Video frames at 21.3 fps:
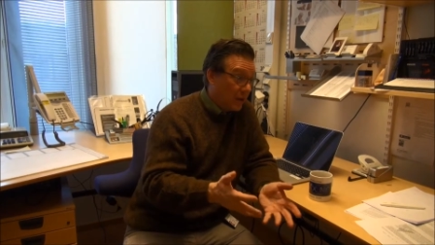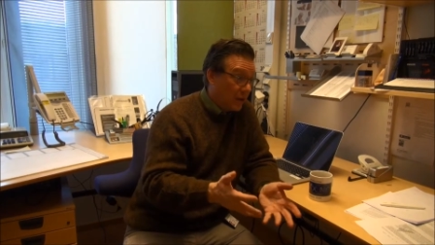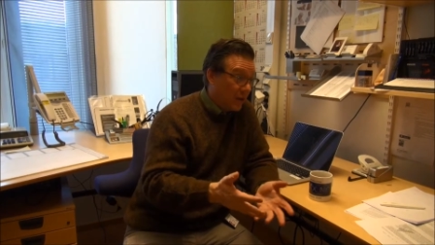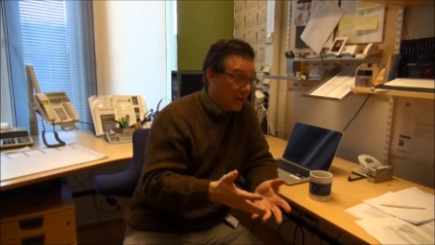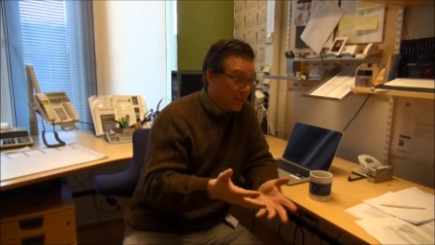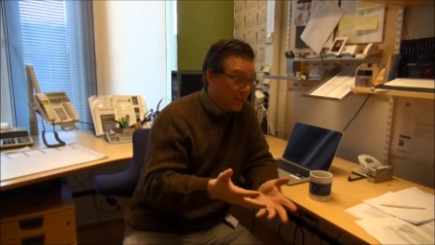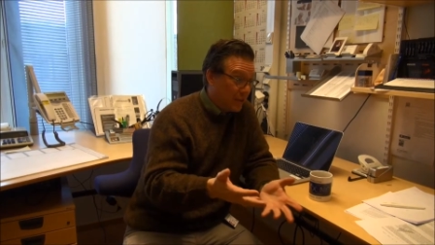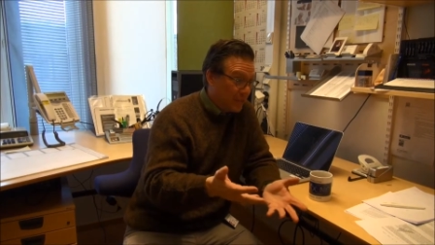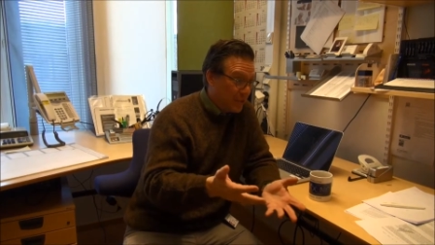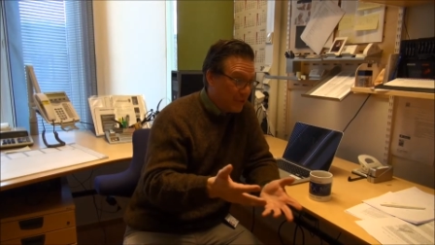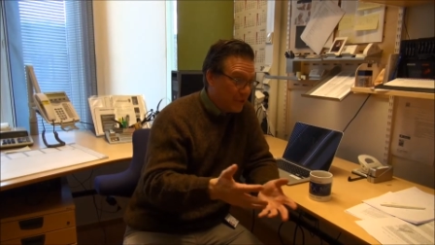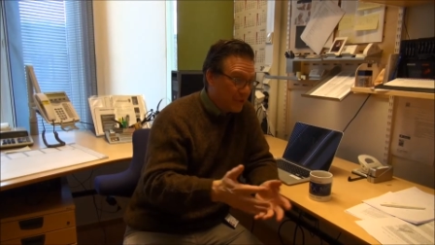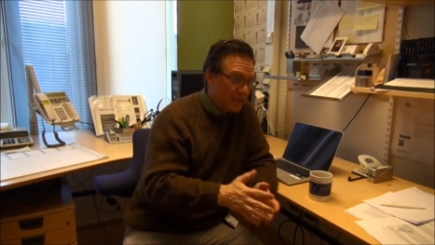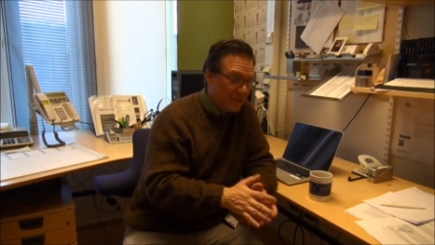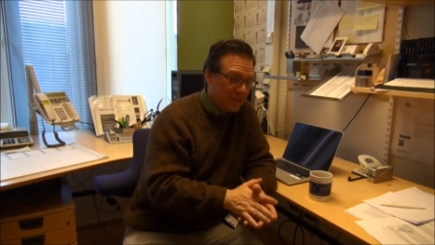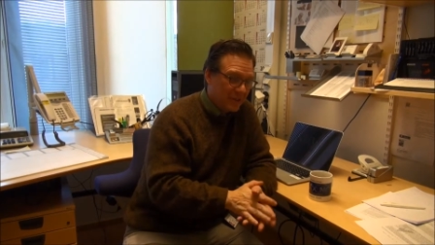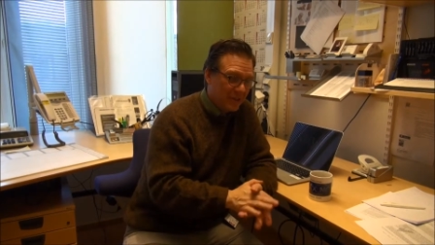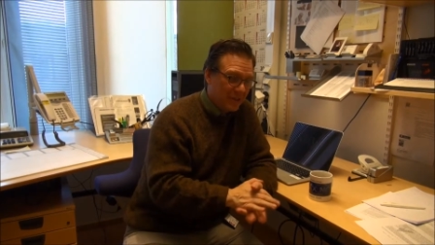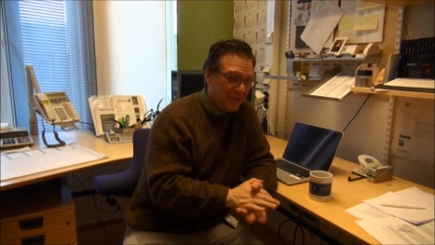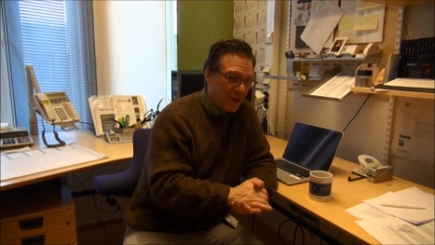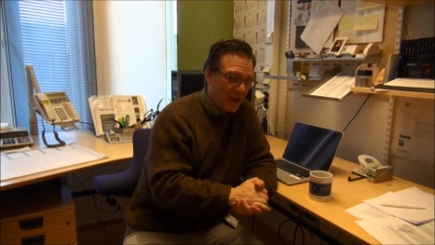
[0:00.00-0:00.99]

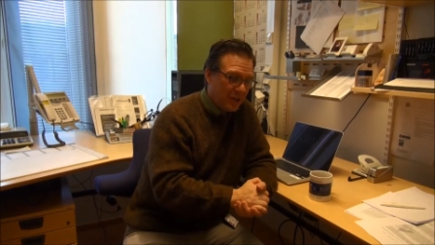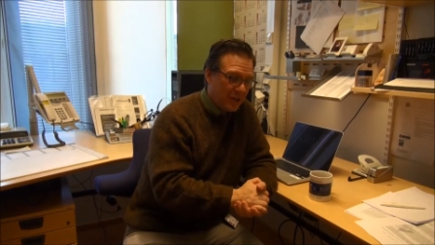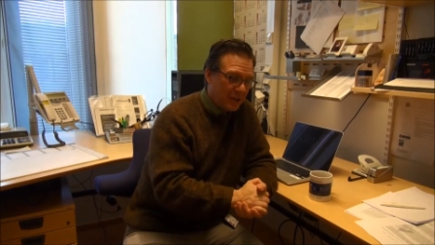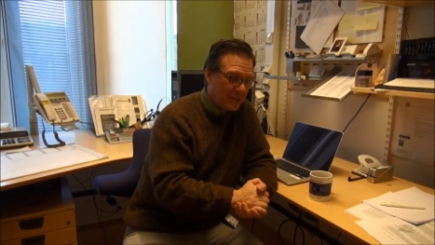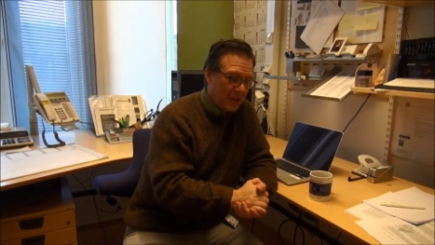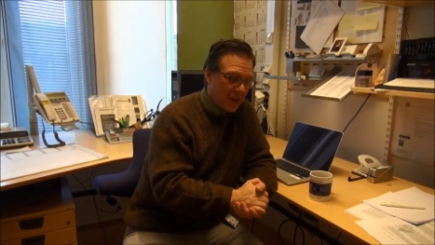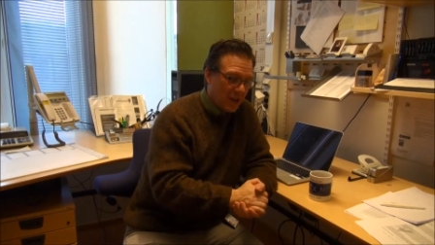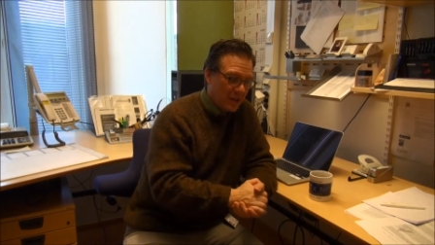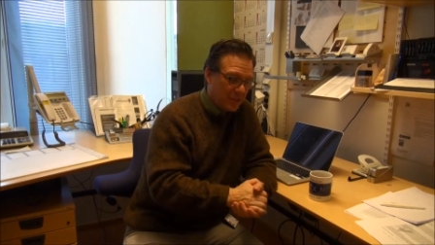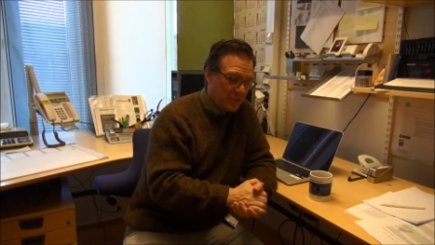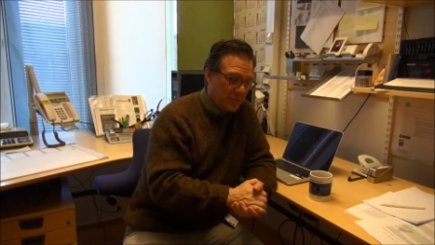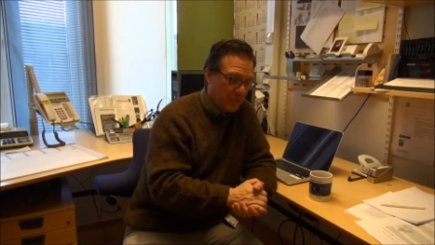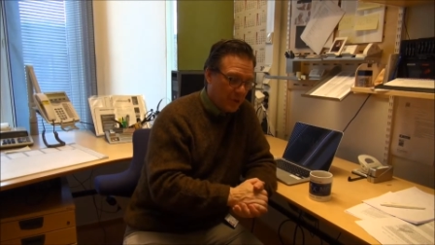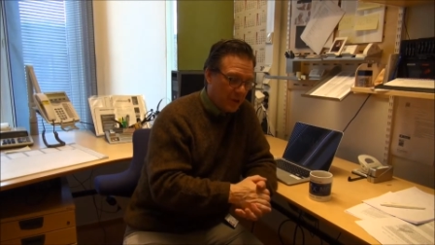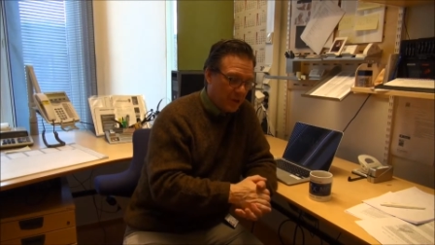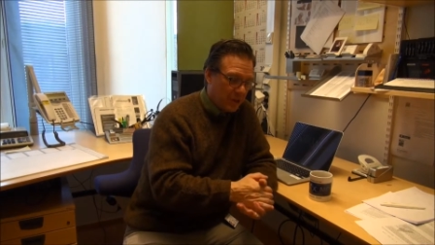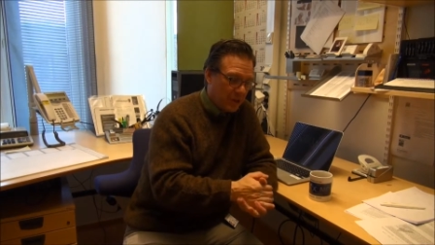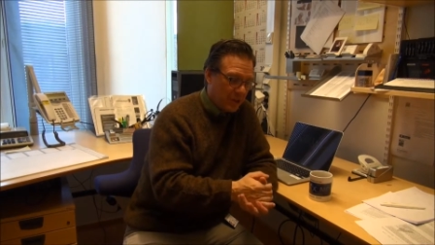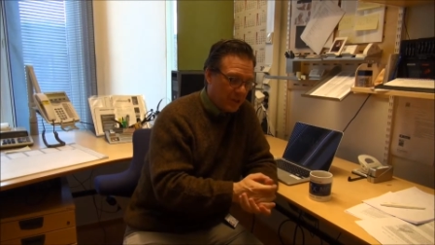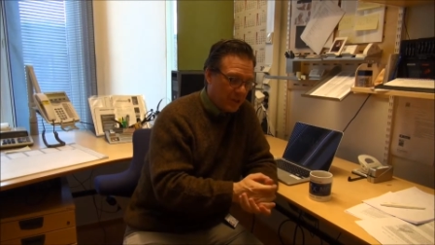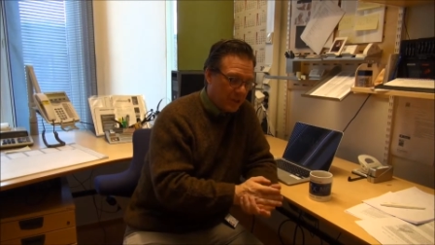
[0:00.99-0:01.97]
contribution as, as
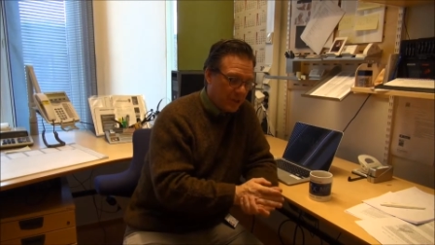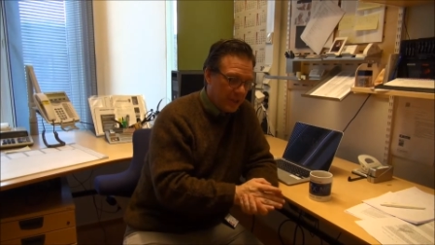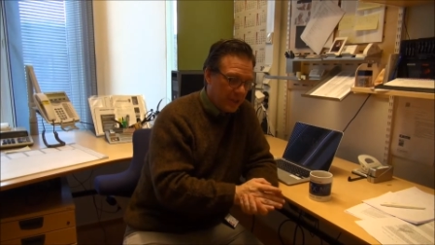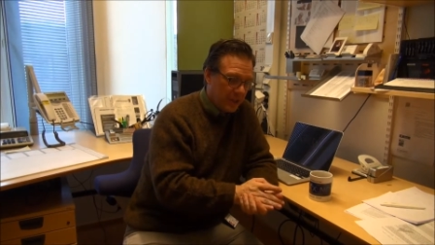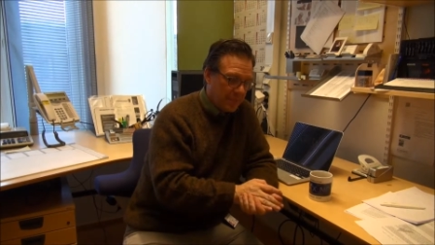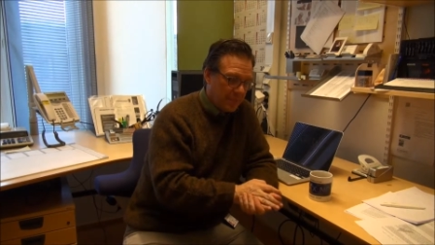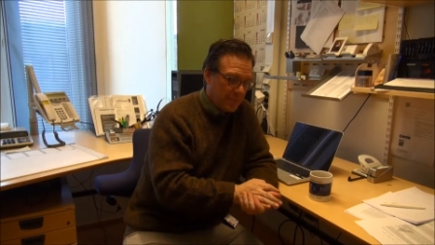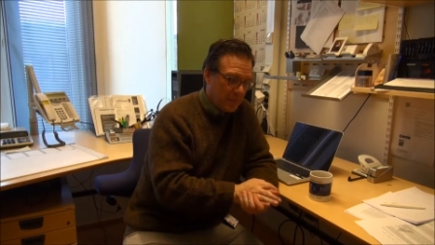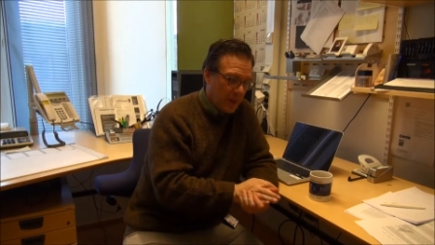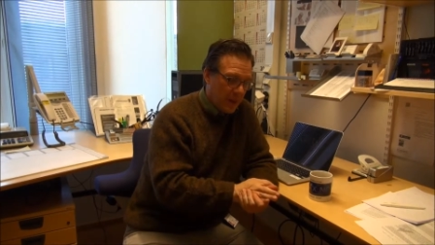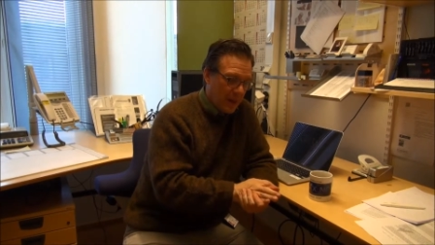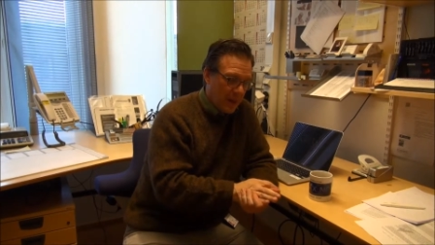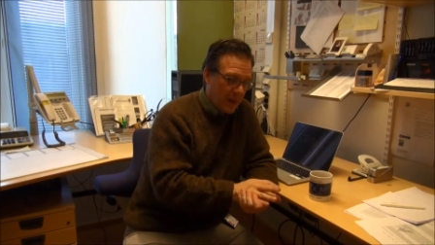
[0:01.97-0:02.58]
part of the team